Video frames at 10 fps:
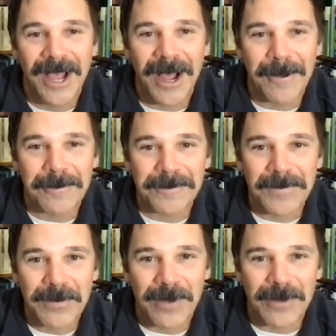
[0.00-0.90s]
Um,
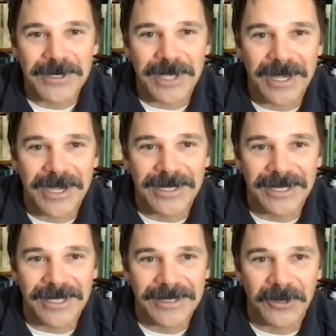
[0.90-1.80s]
but I'm excited
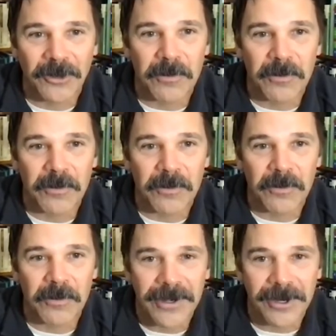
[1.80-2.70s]
to, to learn more
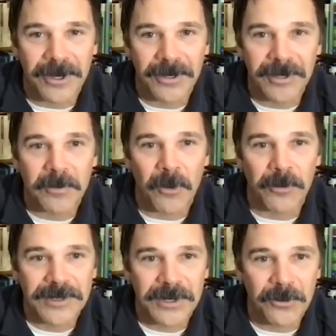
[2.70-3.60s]
about your, your more
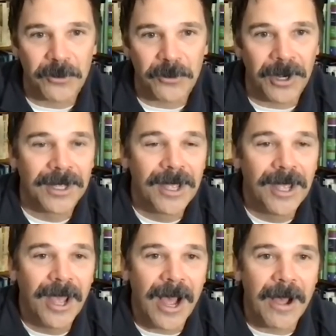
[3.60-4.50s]
recent work.
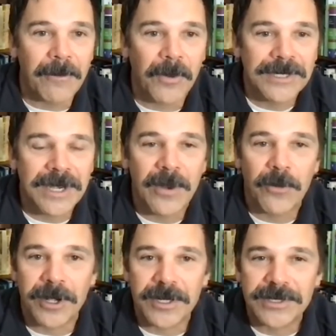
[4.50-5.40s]
Um,
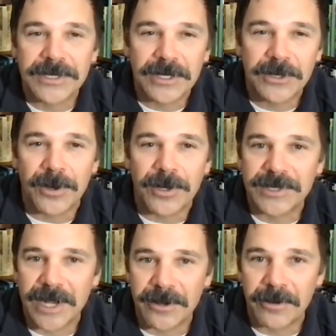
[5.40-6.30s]
tonight, we're going to stick to our
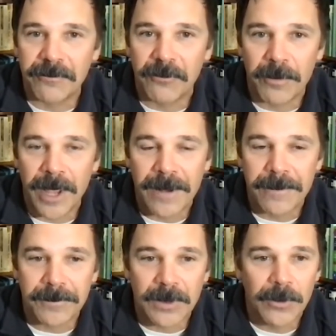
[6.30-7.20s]
standard format
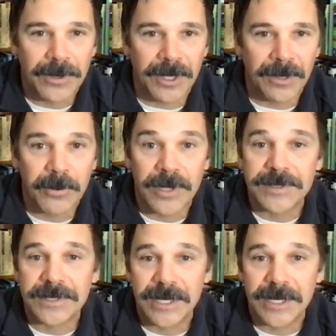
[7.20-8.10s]
with a
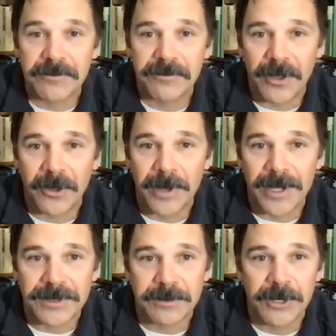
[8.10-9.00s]
presentation followed
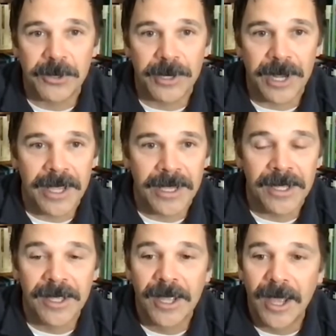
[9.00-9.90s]
by some Q&A. Um,
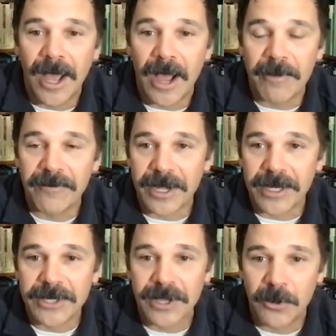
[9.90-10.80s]
uh, I've got a
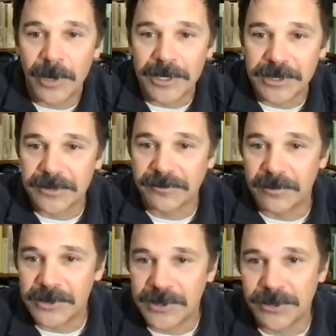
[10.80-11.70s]
ton of questions
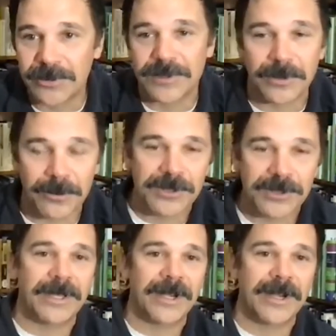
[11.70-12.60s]
from students that were
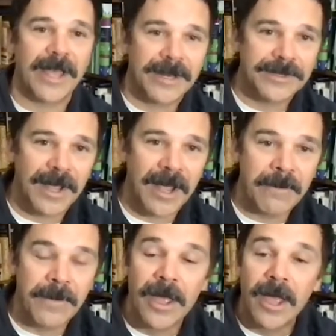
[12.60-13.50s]
submitted ahead of
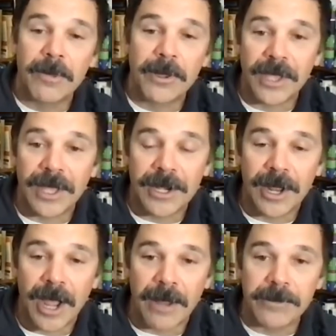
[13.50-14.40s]
time. But then
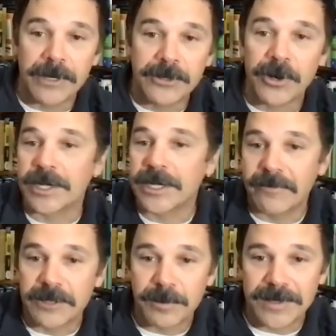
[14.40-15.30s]
uh, during
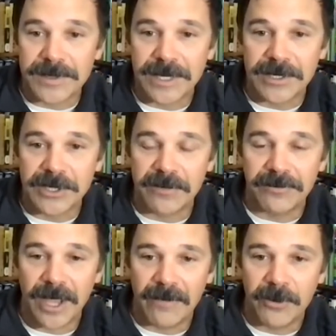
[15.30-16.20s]
David's presentation, if
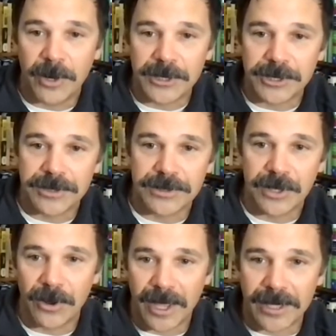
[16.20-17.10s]
you have questions,
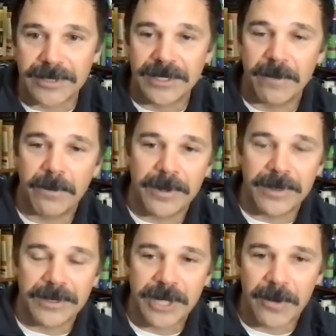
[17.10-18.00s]
go ahead and type them in
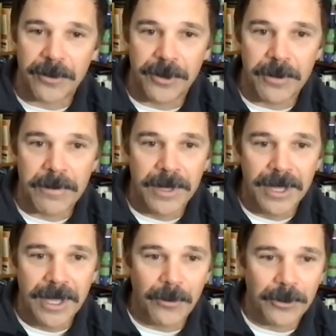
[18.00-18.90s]
the chat room,
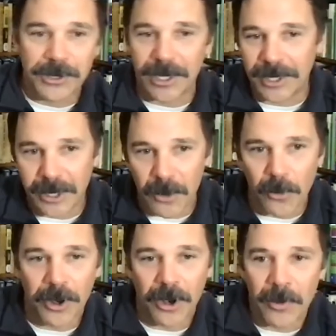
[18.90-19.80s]
and we'll try to kind of
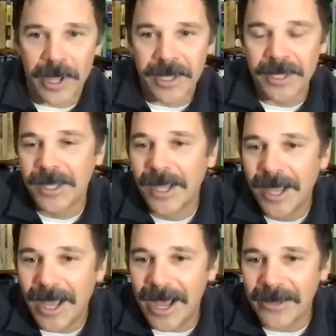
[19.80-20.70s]
work our way
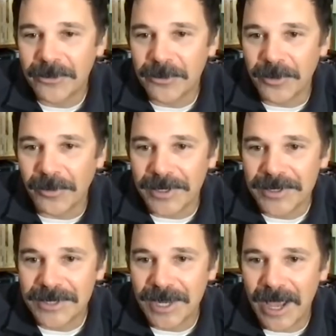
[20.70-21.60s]
uh, through the
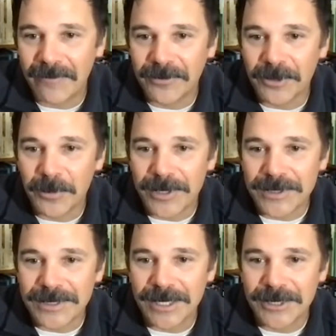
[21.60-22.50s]
list after the
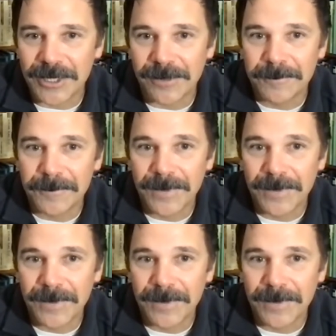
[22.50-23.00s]
presentation.